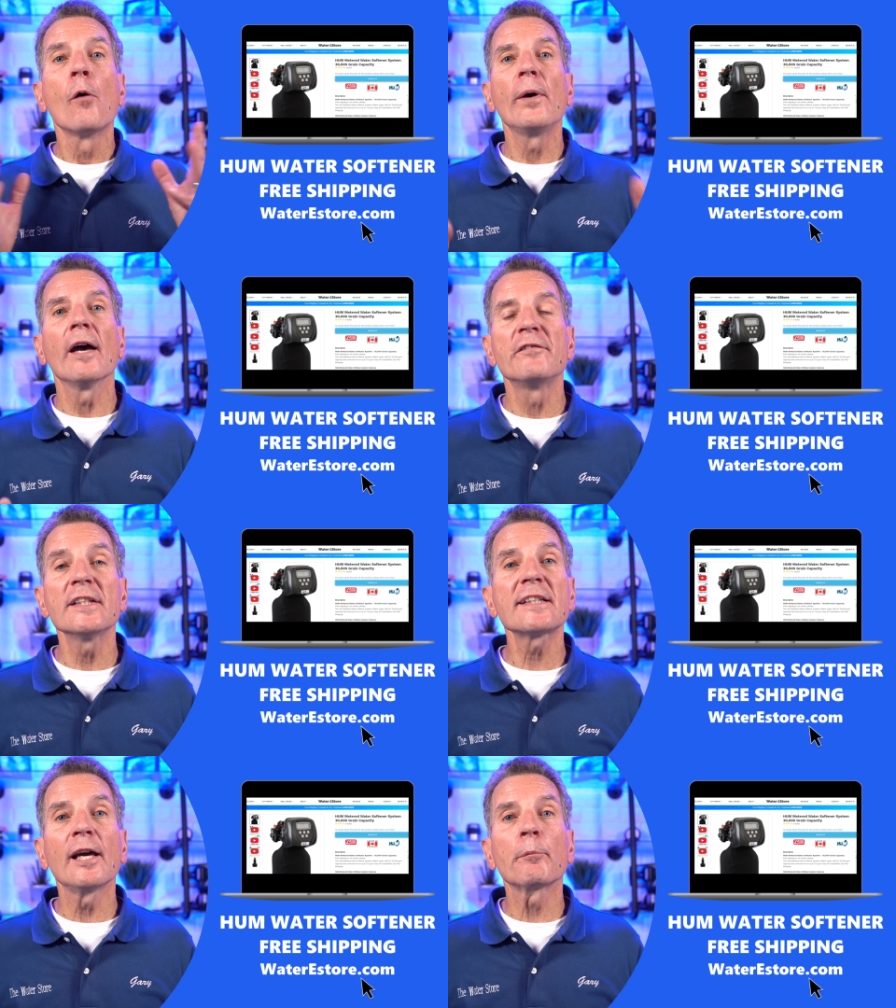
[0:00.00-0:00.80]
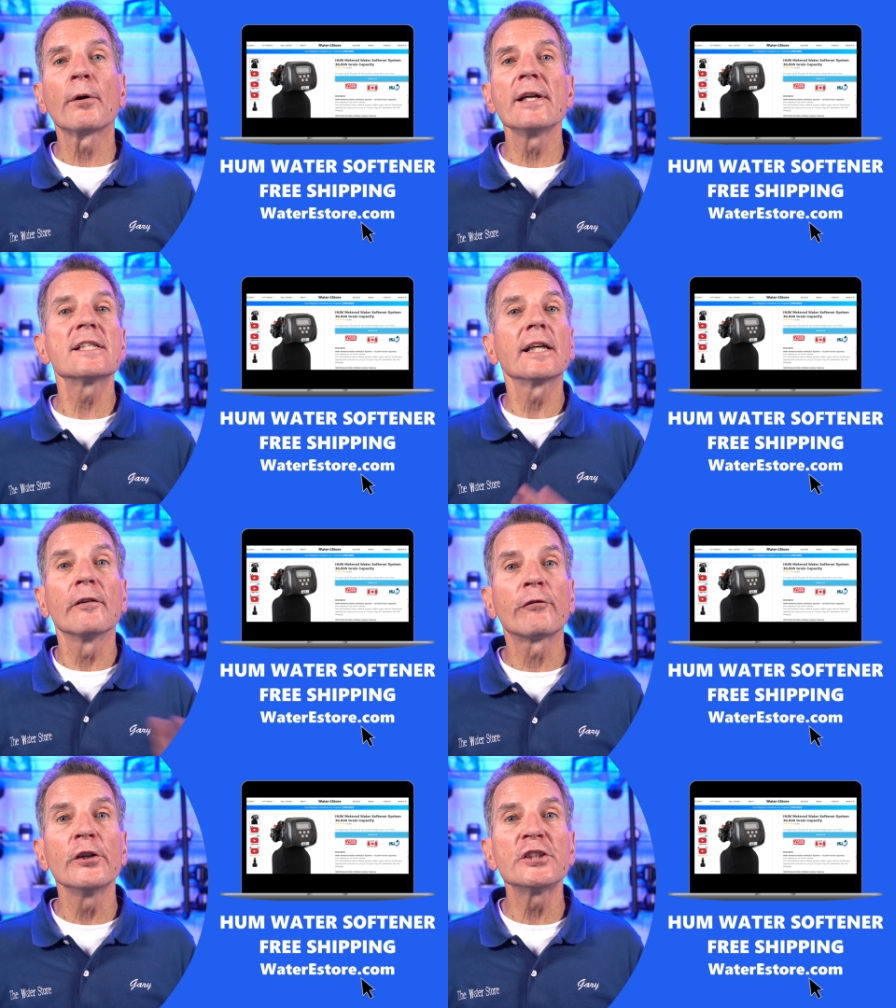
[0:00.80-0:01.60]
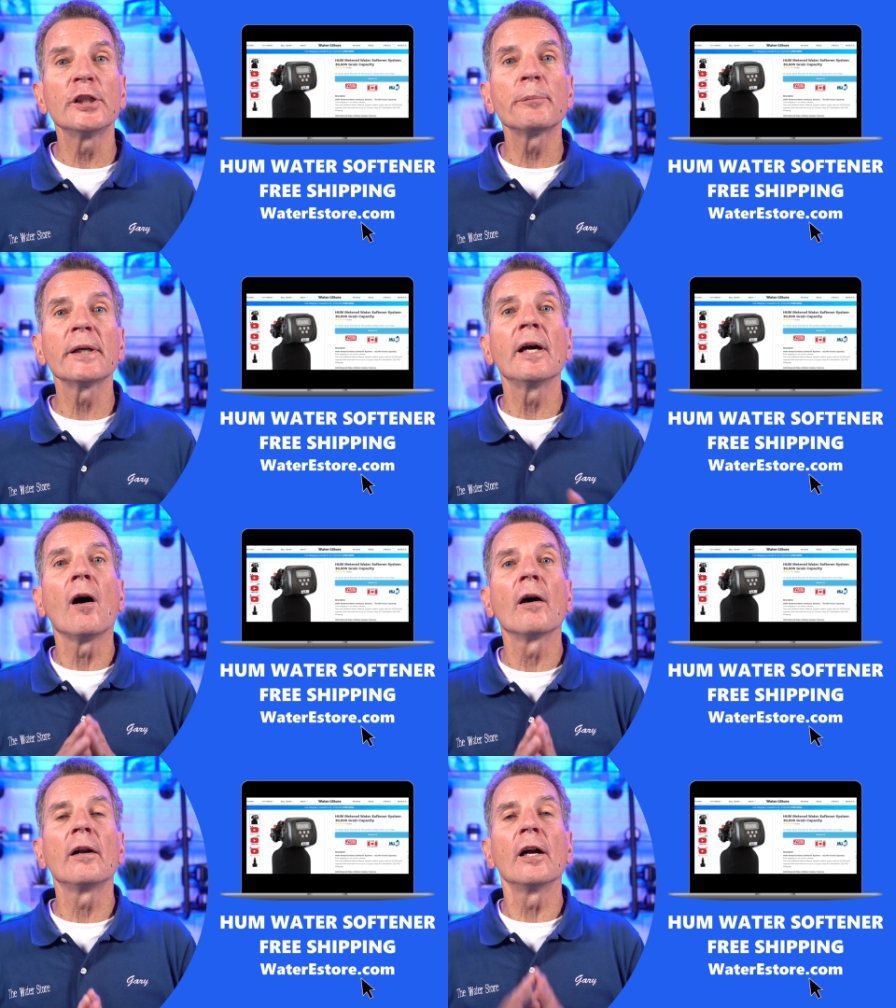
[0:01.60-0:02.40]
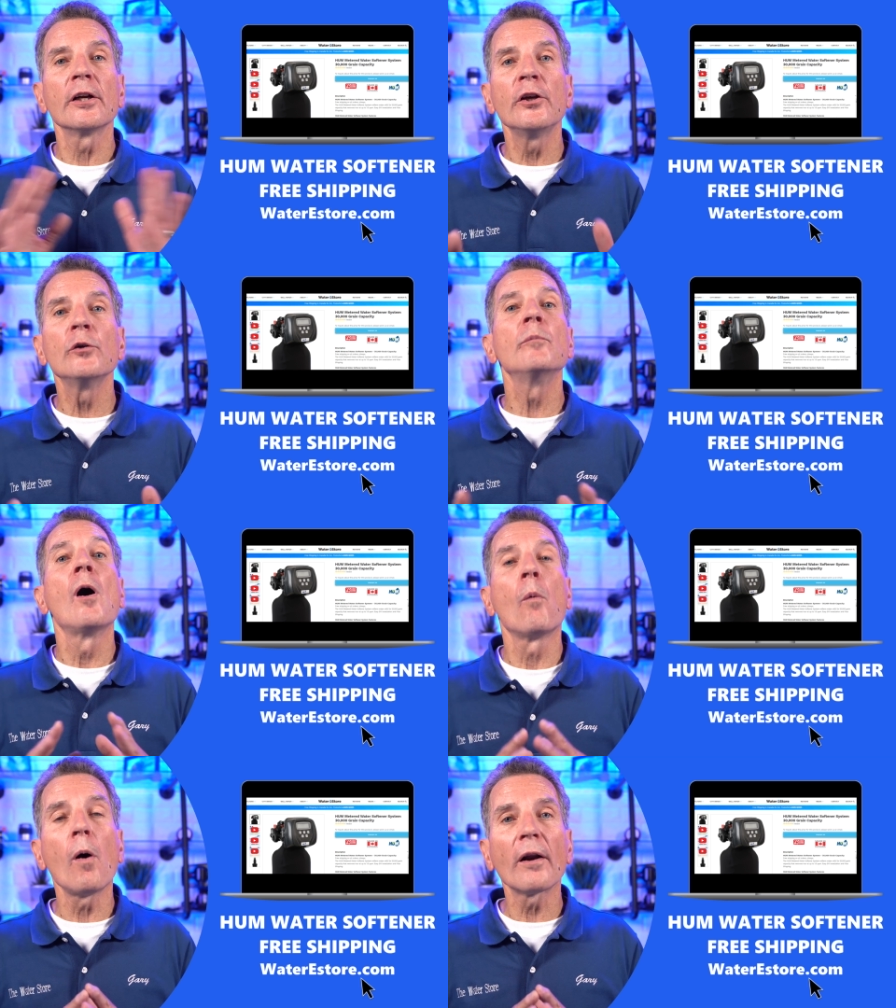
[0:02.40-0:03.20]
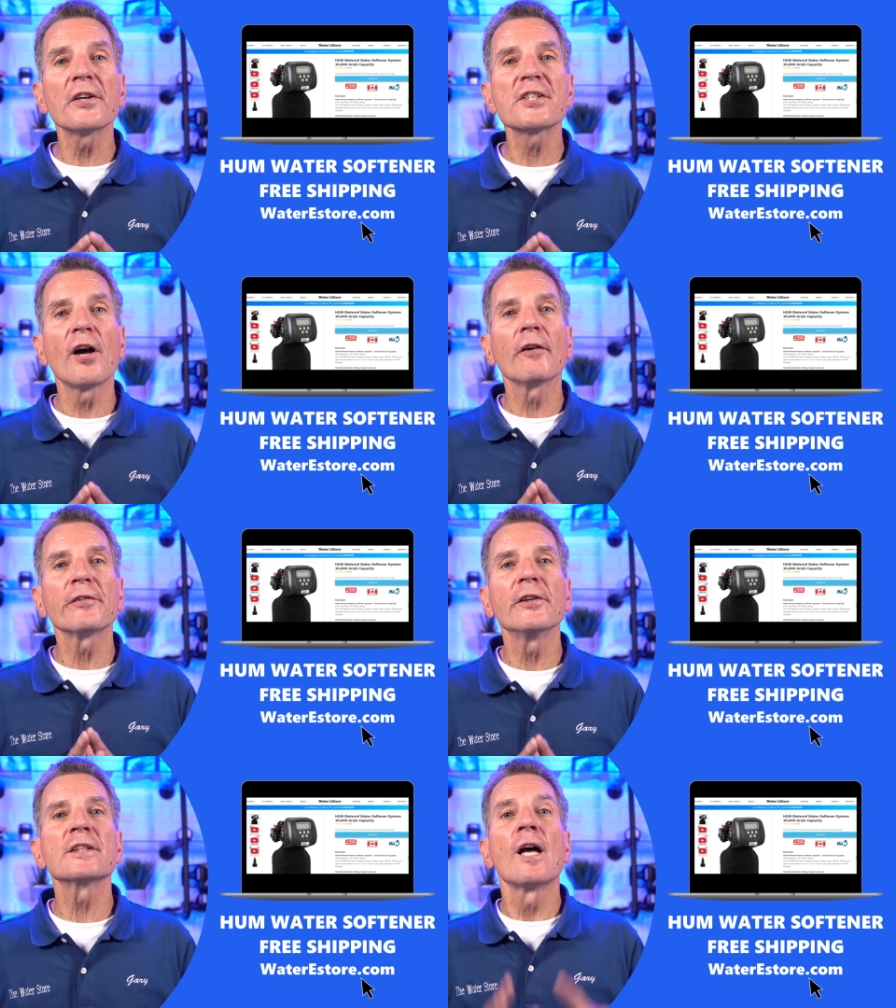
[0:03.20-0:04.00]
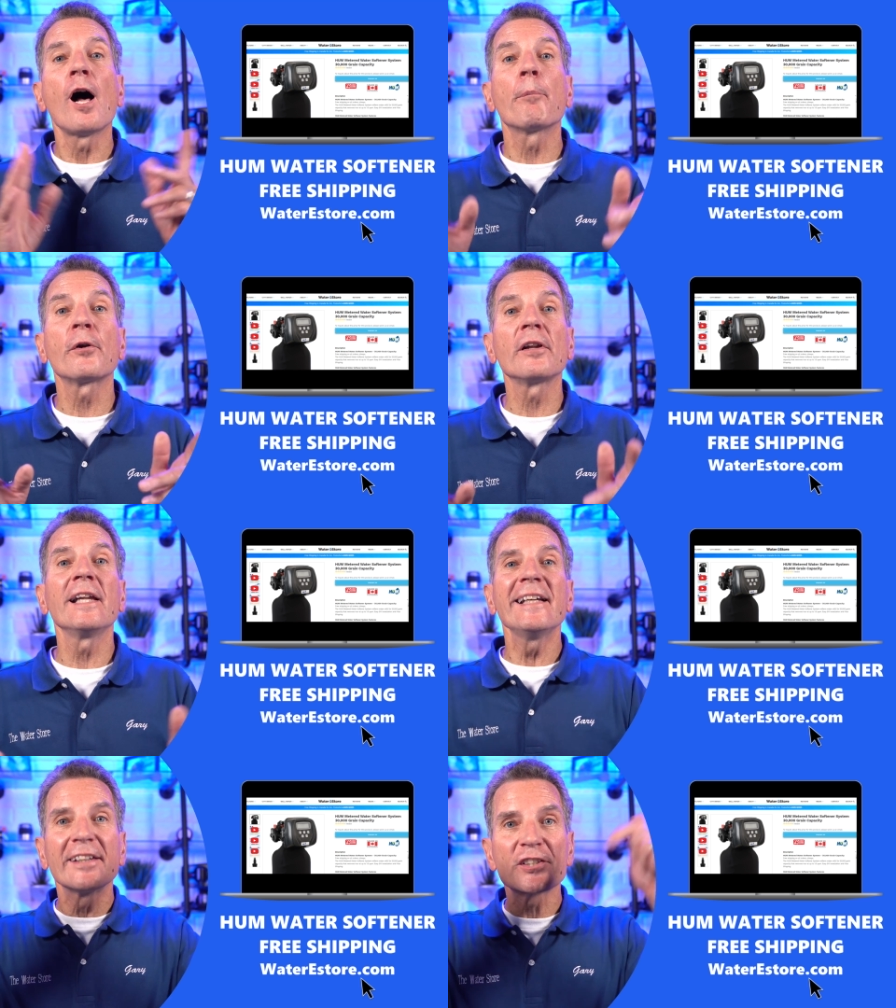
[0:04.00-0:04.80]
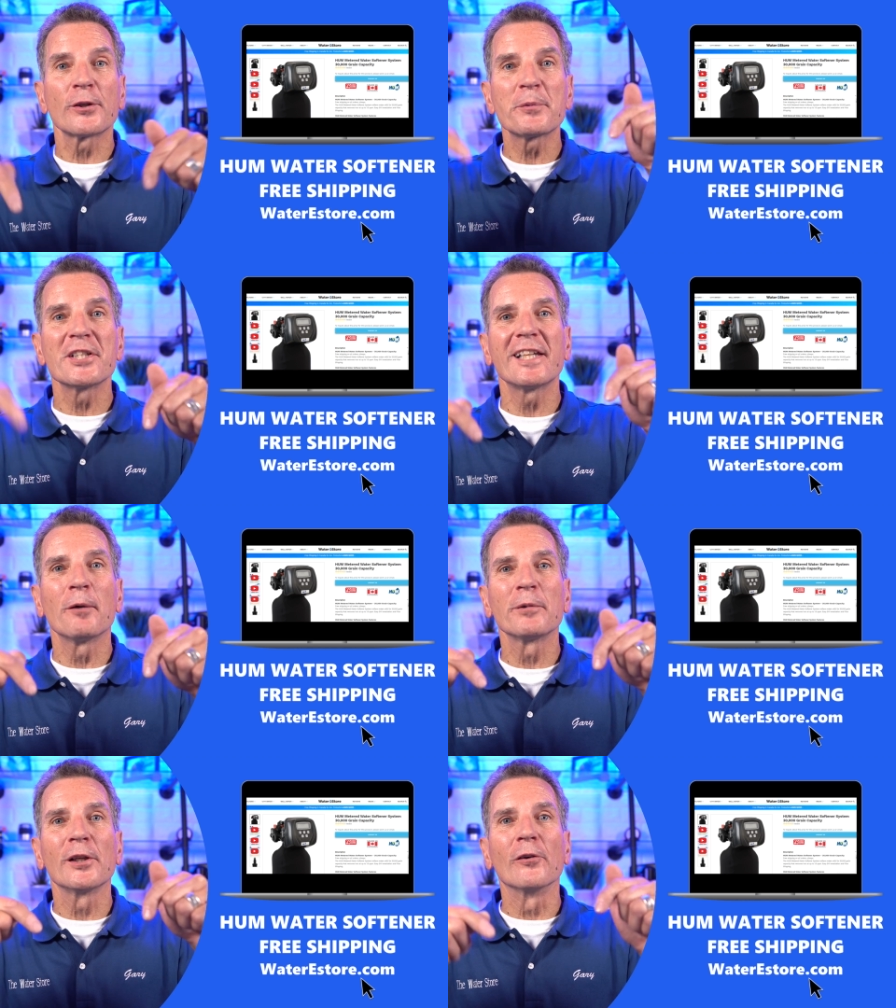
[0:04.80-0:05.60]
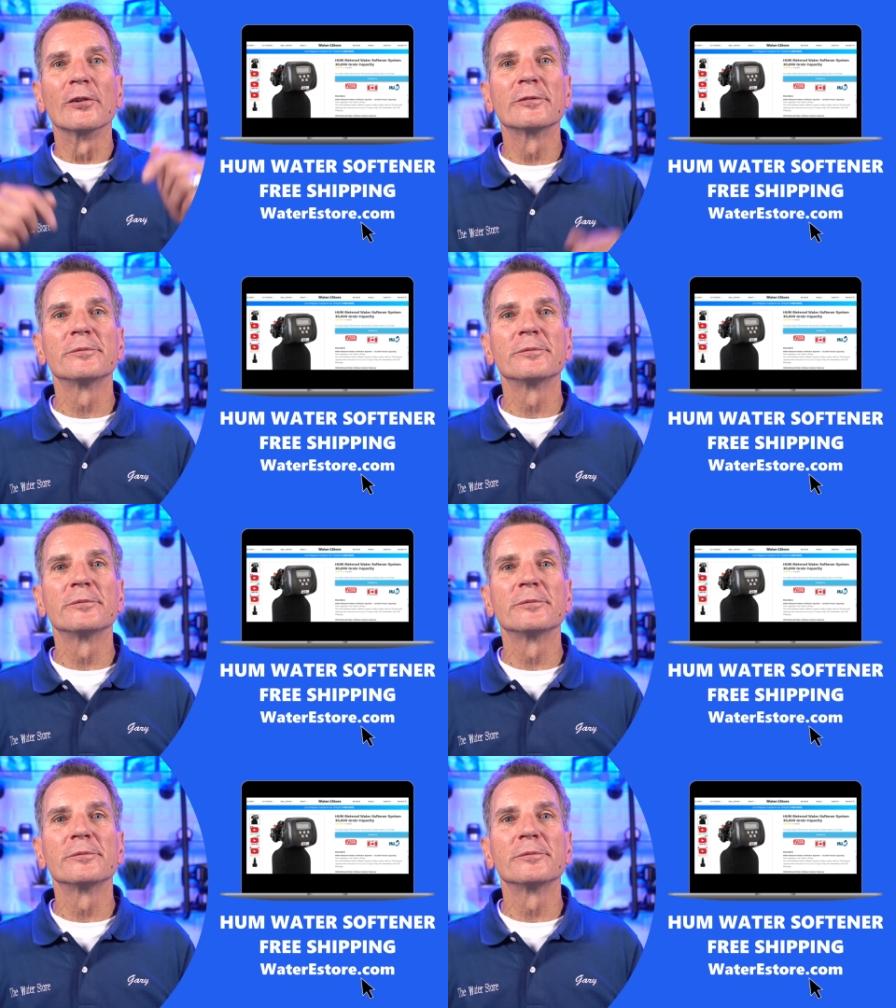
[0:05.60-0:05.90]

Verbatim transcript: We have discount pricing and free shipping on our H U M water softeners. I'll put a link in the description down below.